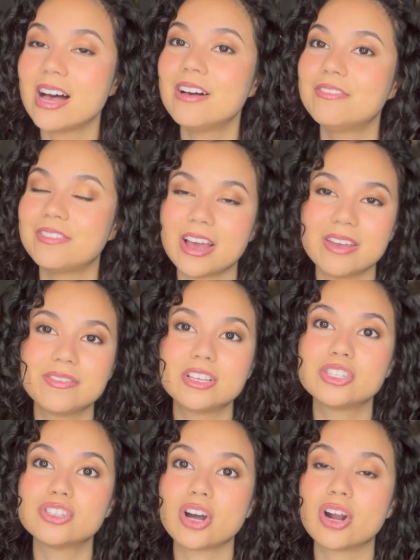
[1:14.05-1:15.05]
a
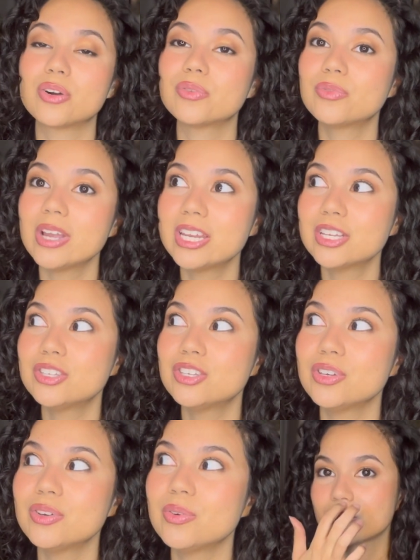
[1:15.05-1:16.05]
5-star rating
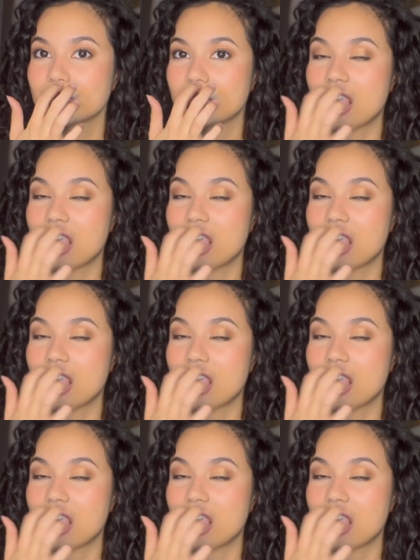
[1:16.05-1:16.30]
to.